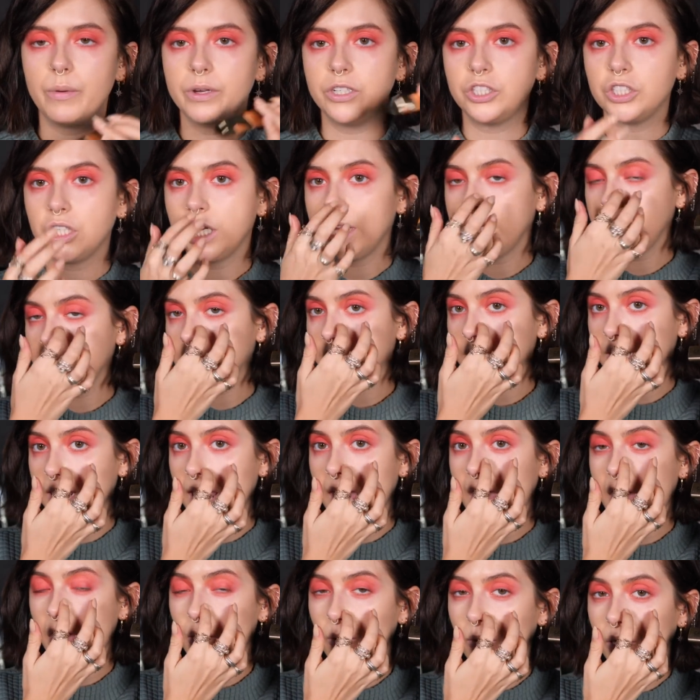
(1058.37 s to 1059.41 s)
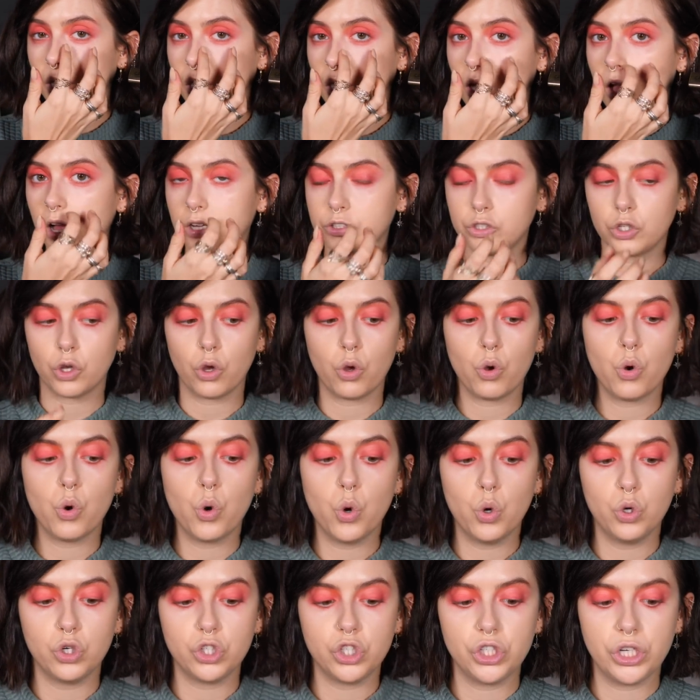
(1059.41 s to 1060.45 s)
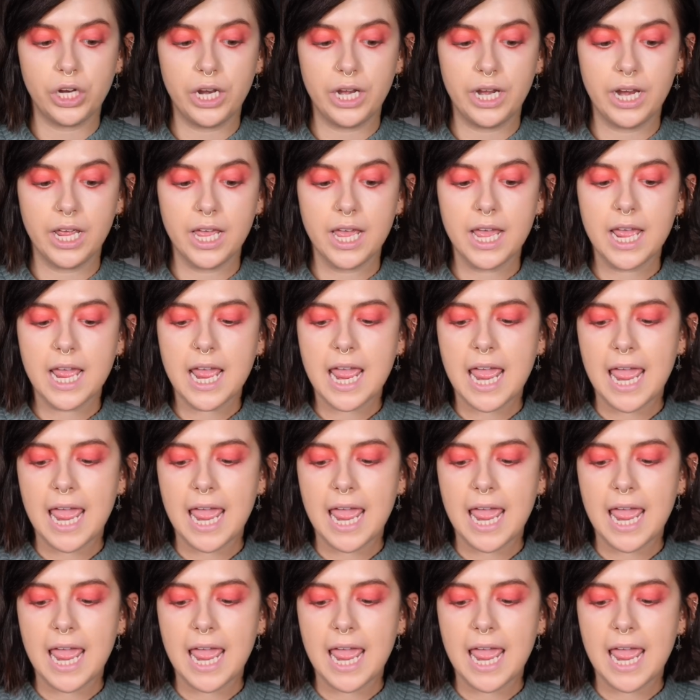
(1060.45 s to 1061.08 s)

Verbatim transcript: which is the Hourglass Caution